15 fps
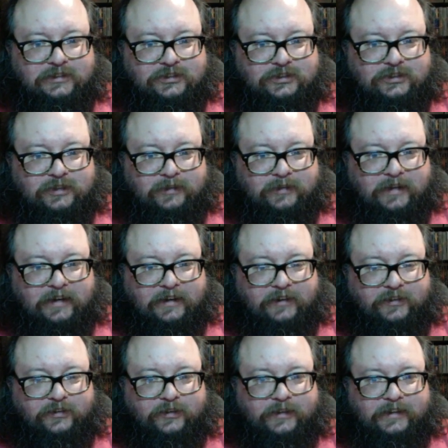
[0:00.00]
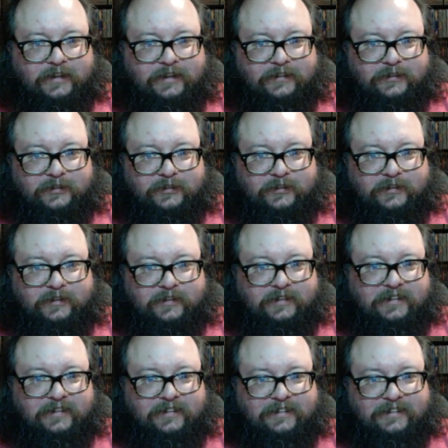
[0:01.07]
glad you enjoyed that, Hoosier.
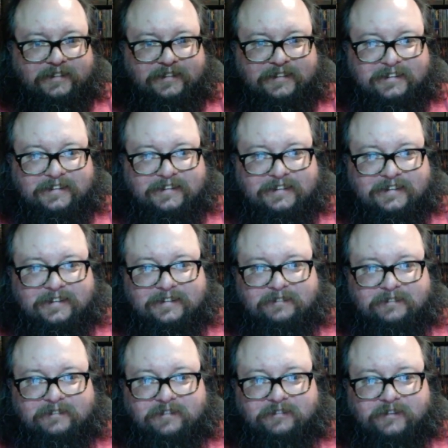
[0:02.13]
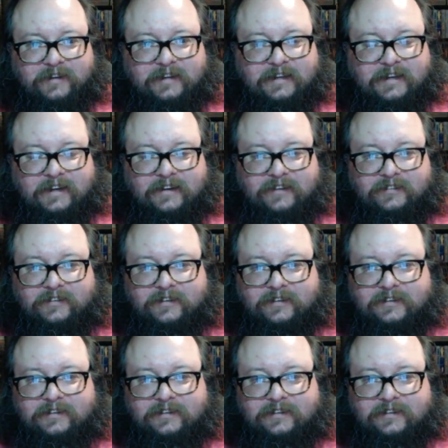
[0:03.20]
Me freaking out over